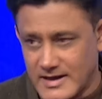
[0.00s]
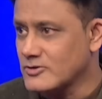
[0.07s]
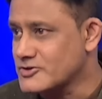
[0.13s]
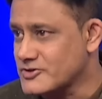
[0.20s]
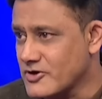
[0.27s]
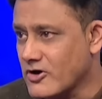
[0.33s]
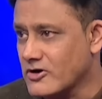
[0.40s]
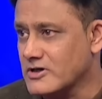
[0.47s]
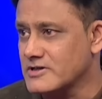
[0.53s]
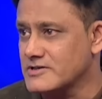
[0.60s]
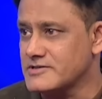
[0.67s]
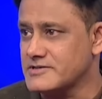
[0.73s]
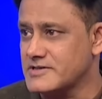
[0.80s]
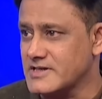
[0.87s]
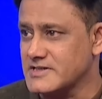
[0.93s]
He nailed
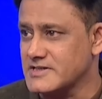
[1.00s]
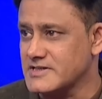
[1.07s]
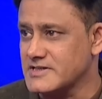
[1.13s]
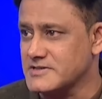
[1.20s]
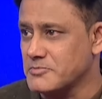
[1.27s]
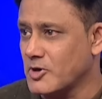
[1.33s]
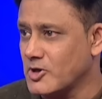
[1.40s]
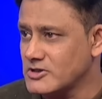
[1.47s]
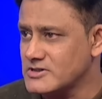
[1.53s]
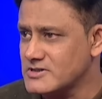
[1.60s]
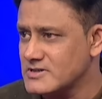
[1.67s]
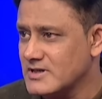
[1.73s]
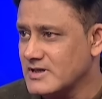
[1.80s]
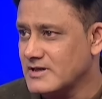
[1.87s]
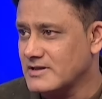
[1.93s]
those Yorkers, six
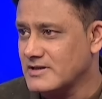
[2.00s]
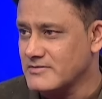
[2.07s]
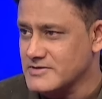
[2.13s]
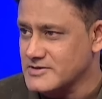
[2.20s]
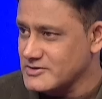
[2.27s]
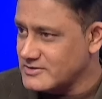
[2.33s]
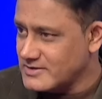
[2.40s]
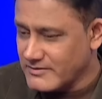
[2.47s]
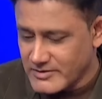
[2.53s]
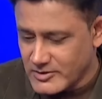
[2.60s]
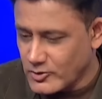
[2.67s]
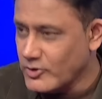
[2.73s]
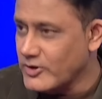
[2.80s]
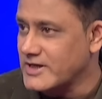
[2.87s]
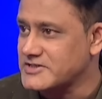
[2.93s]
balls. There
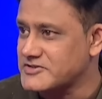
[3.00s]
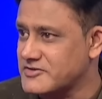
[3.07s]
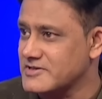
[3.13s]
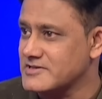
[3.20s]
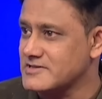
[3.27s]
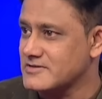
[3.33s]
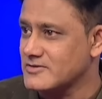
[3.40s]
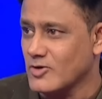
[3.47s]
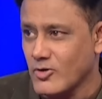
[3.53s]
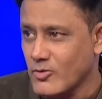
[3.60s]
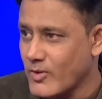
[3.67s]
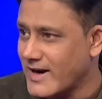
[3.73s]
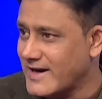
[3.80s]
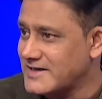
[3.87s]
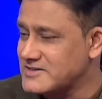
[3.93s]
were no extras,
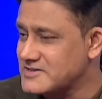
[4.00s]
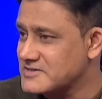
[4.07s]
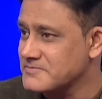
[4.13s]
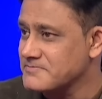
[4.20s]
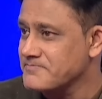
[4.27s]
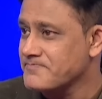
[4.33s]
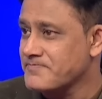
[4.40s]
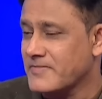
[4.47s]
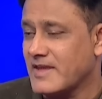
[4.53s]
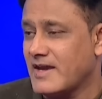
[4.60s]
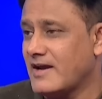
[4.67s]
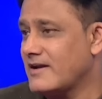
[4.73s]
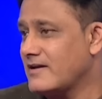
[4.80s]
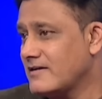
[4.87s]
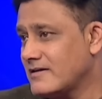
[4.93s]
no wides.
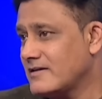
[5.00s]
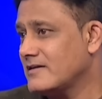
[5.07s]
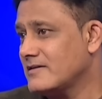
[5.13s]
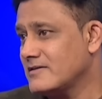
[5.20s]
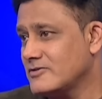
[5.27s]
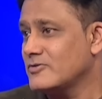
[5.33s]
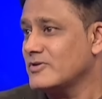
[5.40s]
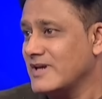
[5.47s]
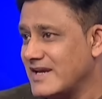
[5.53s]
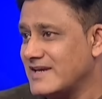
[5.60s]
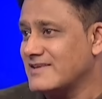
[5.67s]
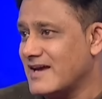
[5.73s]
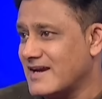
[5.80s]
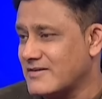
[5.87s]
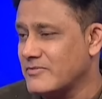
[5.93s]
And you
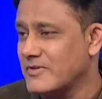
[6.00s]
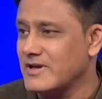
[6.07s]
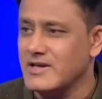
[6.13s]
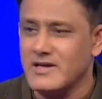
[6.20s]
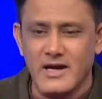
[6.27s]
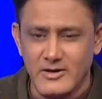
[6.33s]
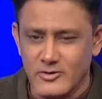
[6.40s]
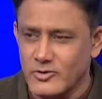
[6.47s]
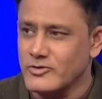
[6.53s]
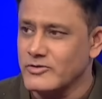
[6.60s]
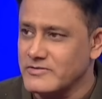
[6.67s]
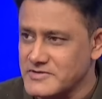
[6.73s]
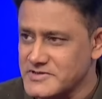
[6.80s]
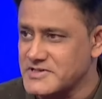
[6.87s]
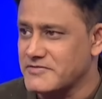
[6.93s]
need that. I know
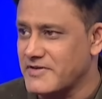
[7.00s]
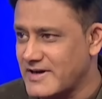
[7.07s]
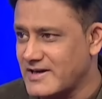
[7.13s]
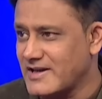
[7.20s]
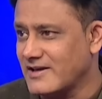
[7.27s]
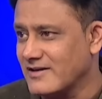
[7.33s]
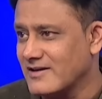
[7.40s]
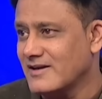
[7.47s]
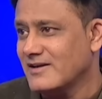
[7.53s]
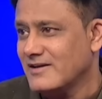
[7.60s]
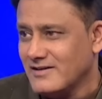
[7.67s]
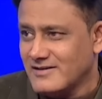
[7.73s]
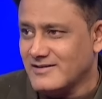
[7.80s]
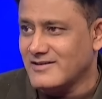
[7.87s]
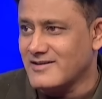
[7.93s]
he was defending
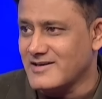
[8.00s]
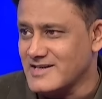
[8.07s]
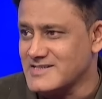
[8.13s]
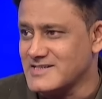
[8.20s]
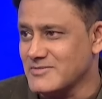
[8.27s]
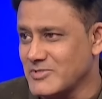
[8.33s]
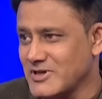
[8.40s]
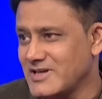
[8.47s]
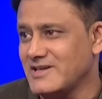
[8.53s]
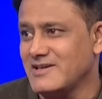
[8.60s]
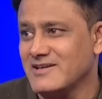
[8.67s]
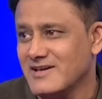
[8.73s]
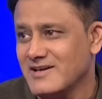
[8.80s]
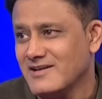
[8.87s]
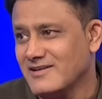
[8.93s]
a
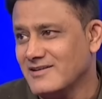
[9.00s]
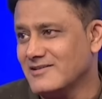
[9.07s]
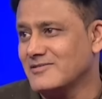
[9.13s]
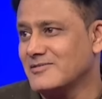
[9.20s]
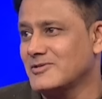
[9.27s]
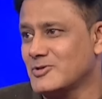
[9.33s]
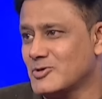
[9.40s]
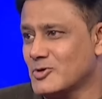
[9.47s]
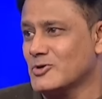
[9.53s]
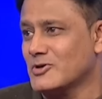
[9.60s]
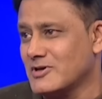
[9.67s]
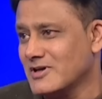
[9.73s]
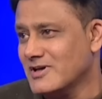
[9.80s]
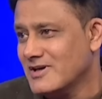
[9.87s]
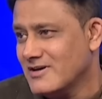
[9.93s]
reasonably
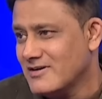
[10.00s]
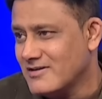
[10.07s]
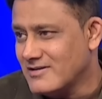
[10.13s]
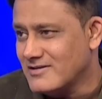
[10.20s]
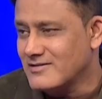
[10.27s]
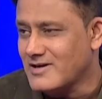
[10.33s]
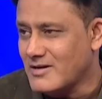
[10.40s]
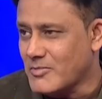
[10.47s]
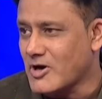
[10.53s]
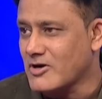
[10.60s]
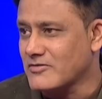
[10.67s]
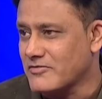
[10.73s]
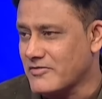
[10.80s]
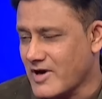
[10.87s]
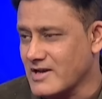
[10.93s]
good
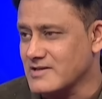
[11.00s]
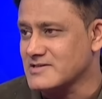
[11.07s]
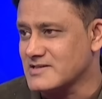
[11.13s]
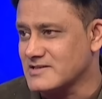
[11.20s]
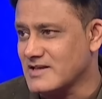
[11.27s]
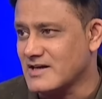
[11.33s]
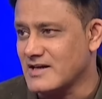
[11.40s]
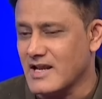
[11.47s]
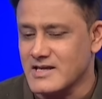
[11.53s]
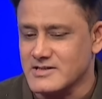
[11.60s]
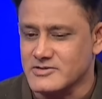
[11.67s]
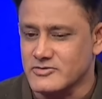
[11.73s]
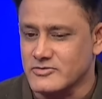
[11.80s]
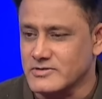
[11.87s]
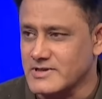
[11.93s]
amount of runs in that
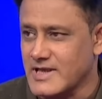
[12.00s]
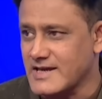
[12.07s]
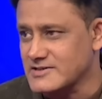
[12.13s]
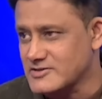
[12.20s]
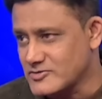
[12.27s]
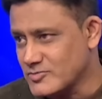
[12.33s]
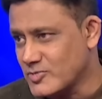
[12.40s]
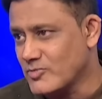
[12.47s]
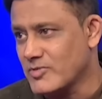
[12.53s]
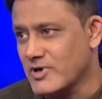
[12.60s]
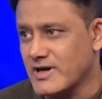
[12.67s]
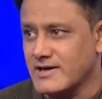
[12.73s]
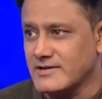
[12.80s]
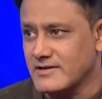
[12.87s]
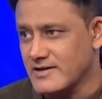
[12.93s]
last over, thanks to
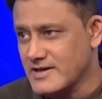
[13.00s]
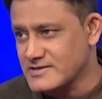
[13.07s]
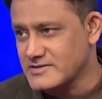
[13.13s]
Bumrah and the